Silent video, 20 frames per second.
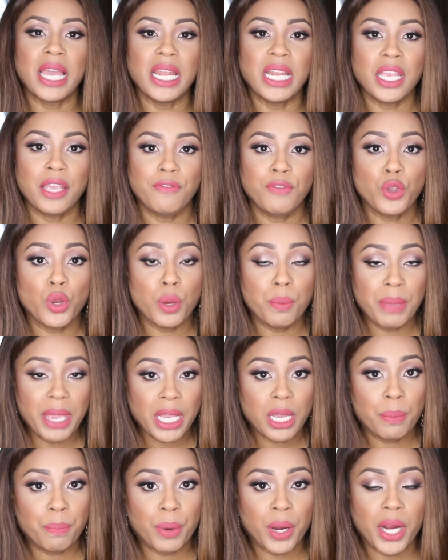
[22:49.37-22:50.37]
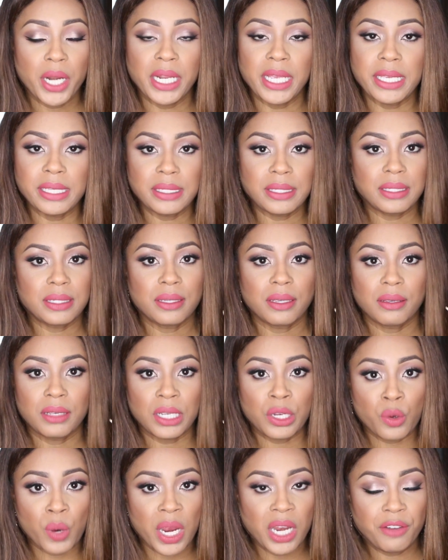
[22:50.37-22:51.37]
And if you're a makeup artist,
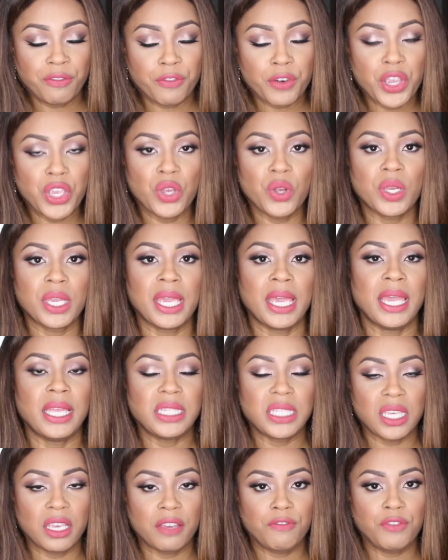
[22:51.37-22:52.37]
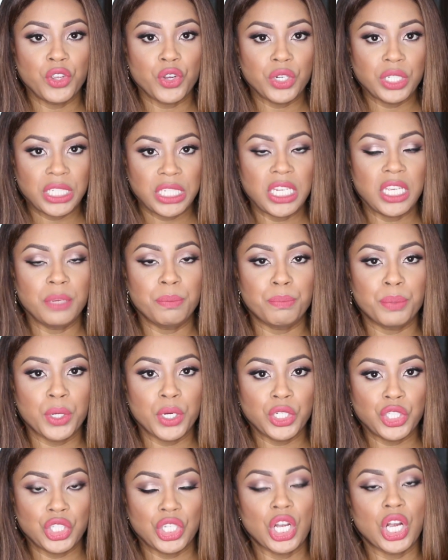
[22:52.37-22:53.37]
great for your kit. If you're
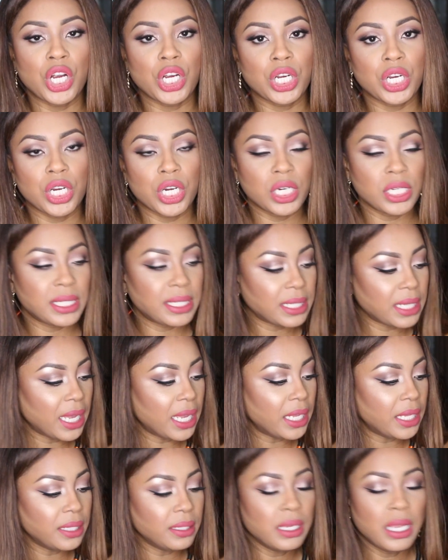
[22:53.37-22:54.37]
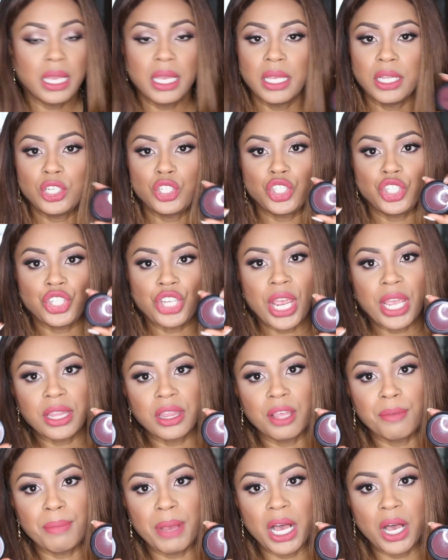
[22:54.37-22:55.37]
deeper, darker skin, check
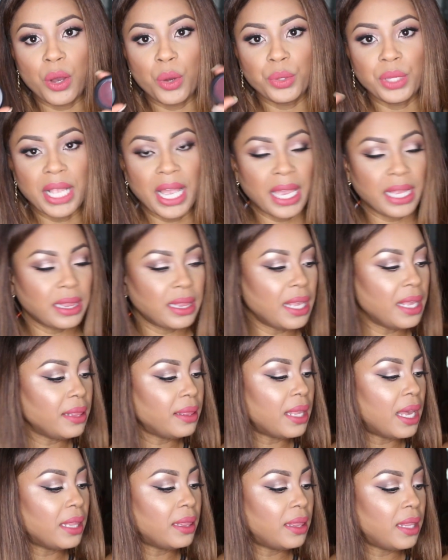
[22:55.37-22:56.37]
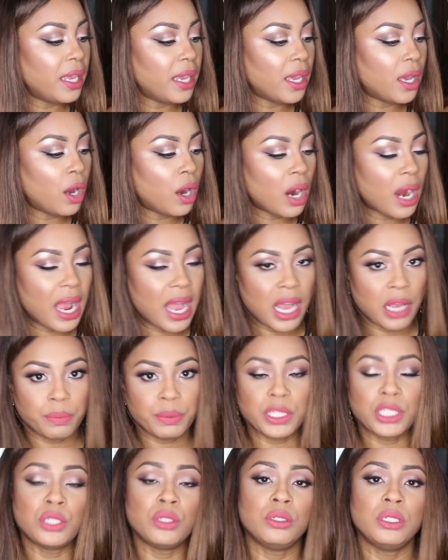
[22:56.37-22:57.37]
them out. I think that they are
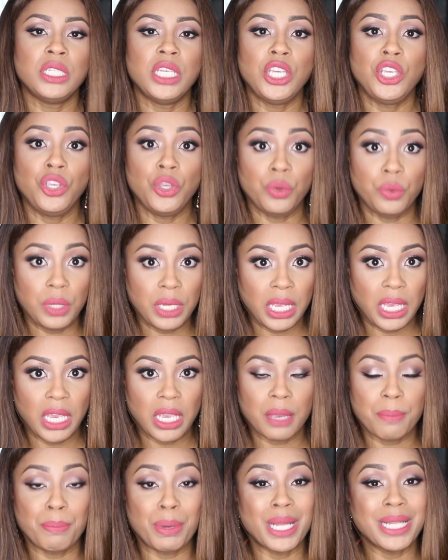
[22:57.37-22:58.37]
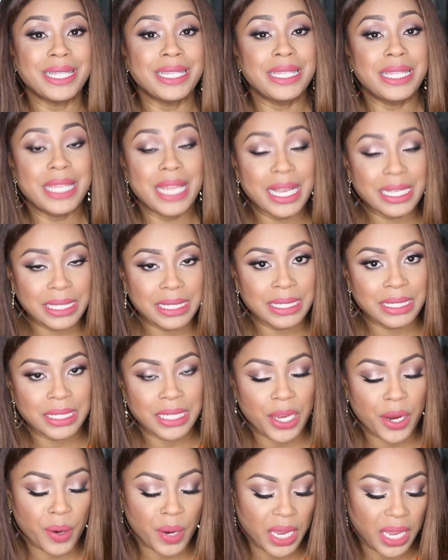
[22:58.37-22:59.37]
absolutely unique but
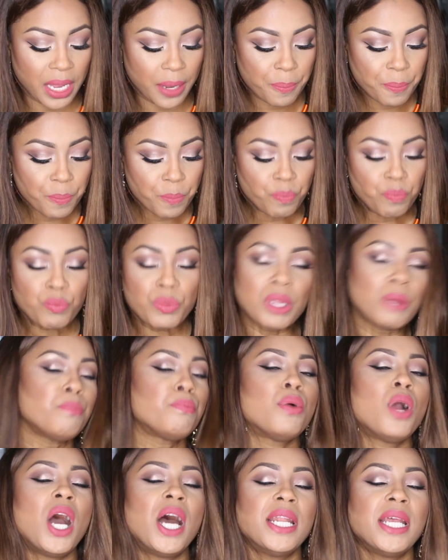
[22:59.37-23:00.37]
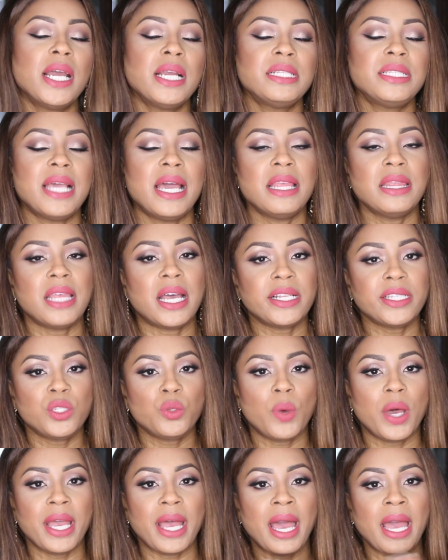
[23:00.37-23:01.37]
necessary product, and that's
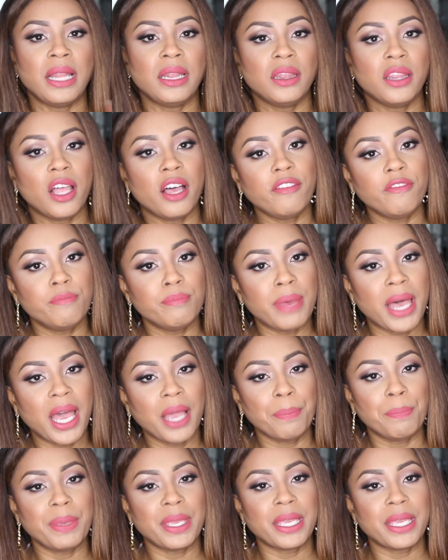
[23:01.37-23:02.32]
why I love MAC,